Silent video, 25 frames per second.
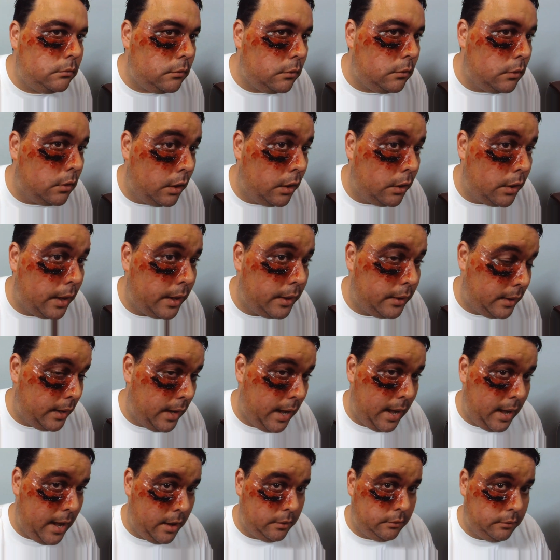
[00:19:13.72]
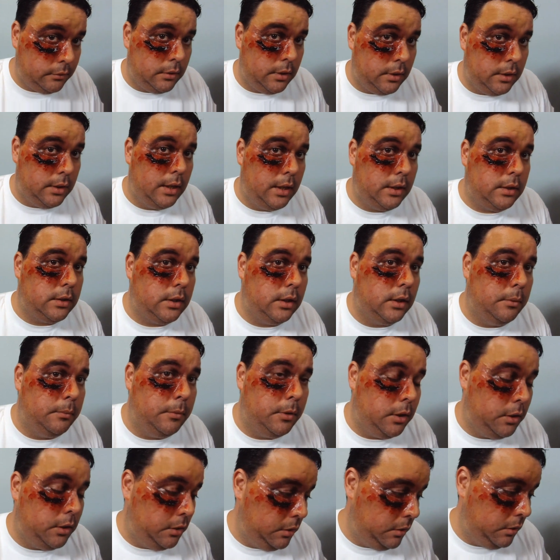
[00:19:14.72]
All right, now the next thing I'm going
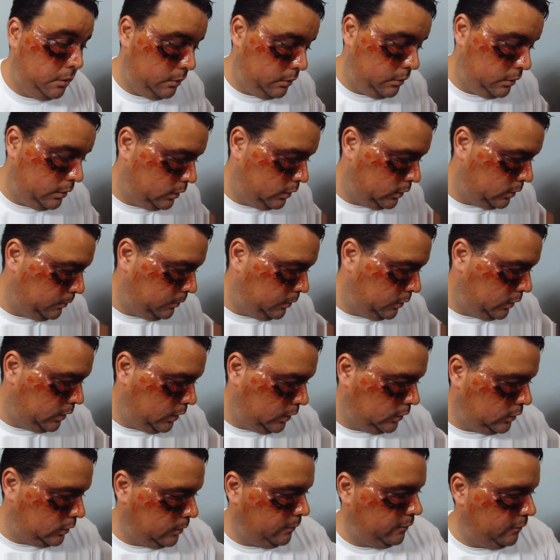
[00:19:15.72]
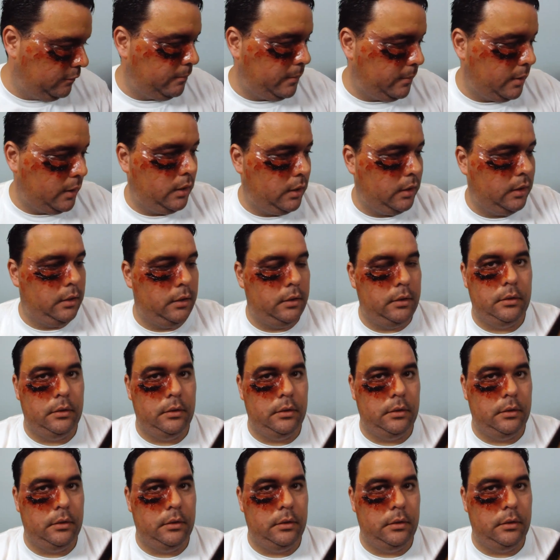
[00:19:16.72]
to do is I'm going to take some of my